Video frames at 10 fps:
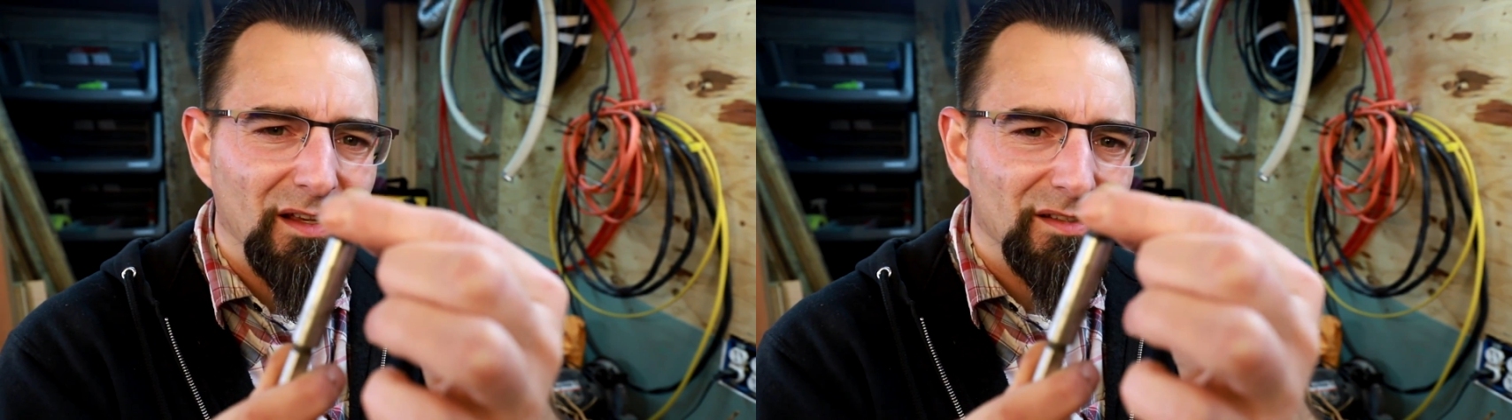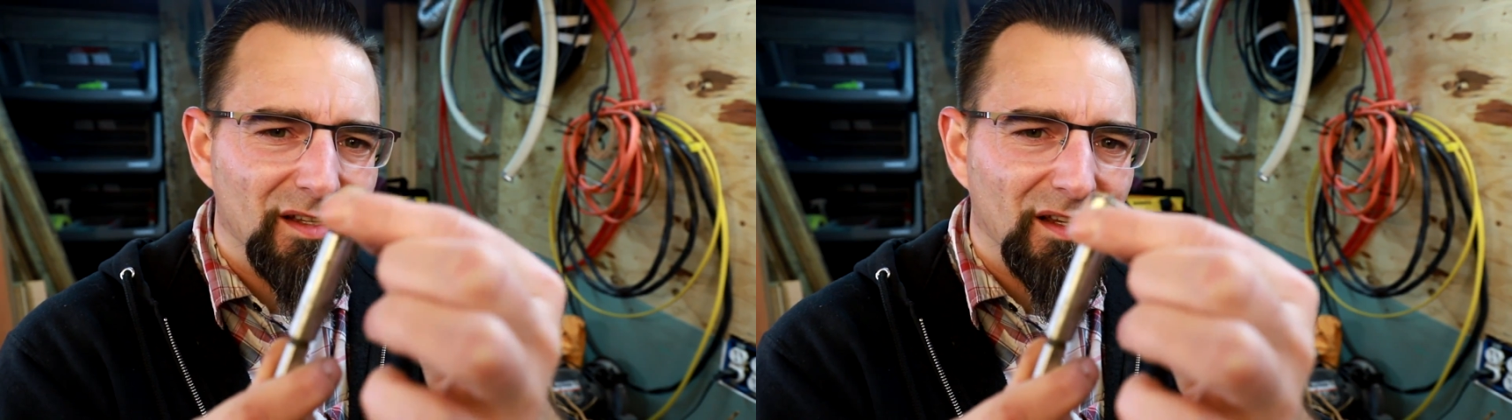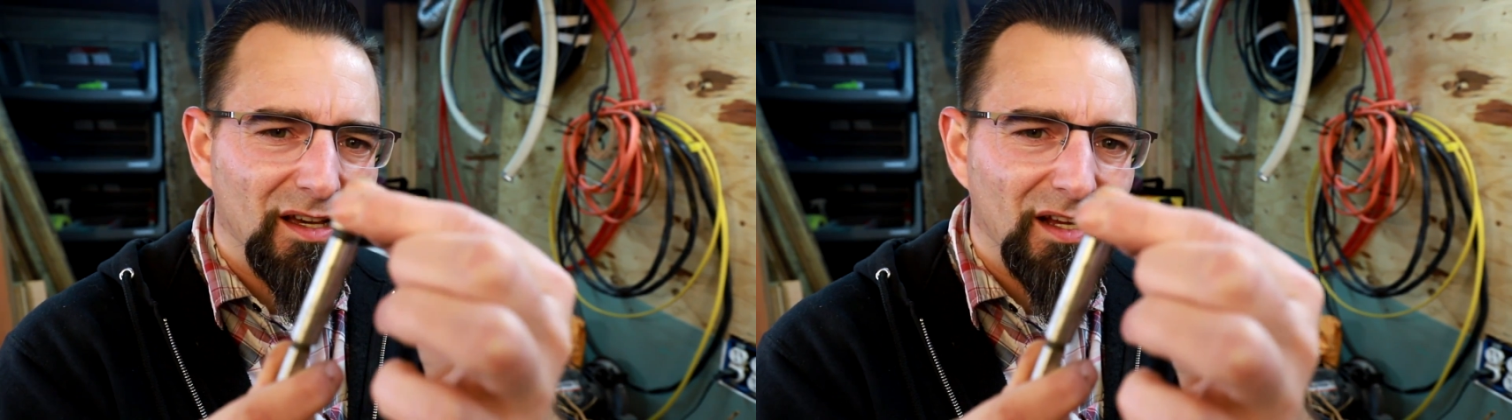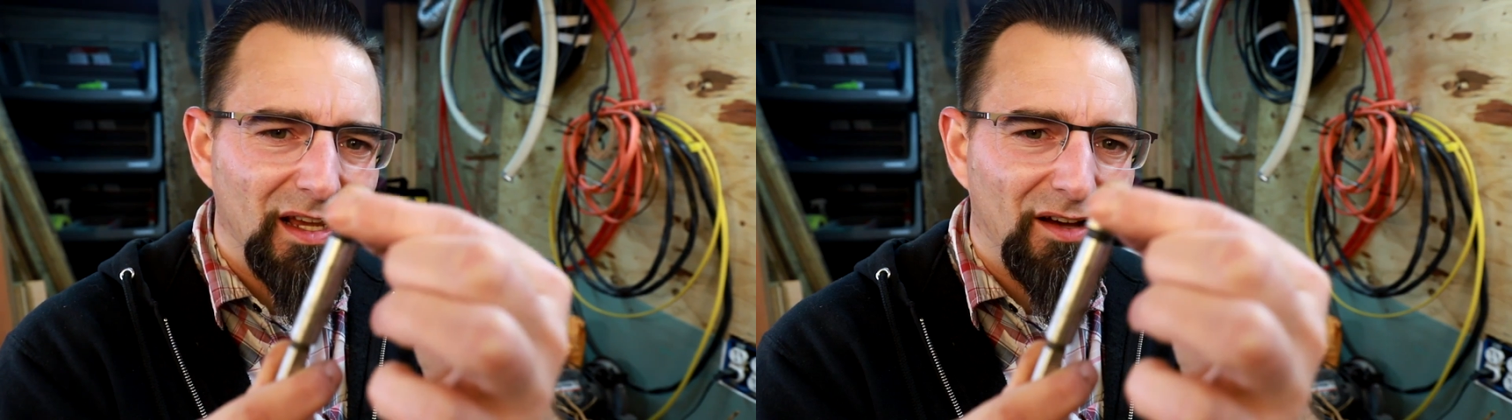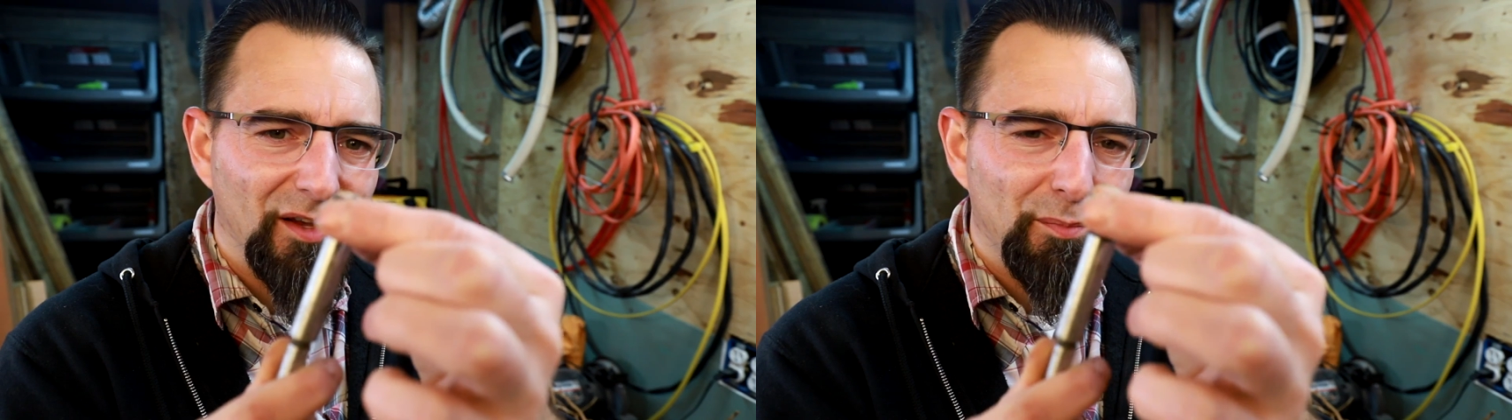It's going to cut
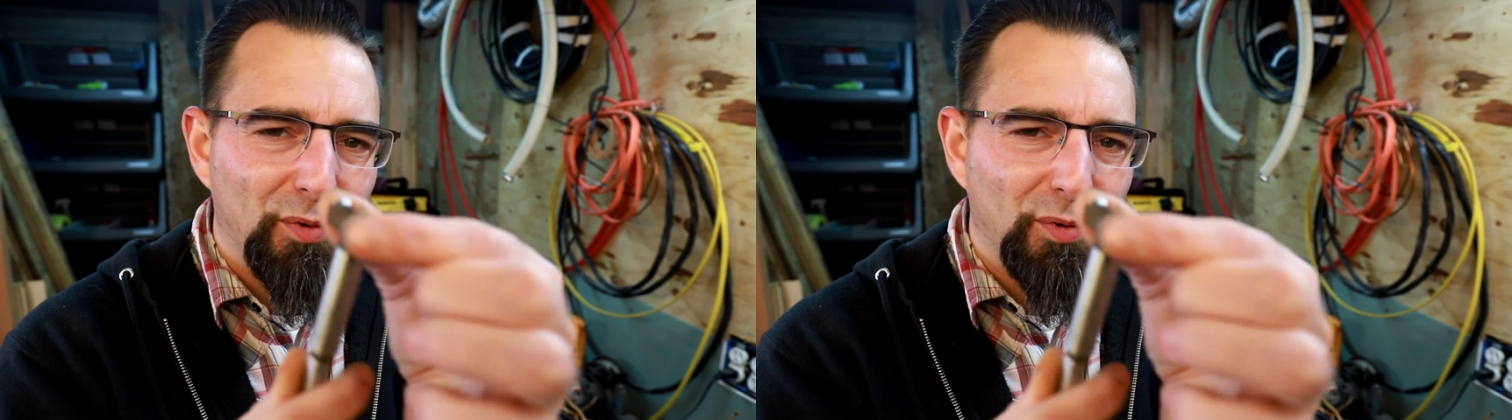out a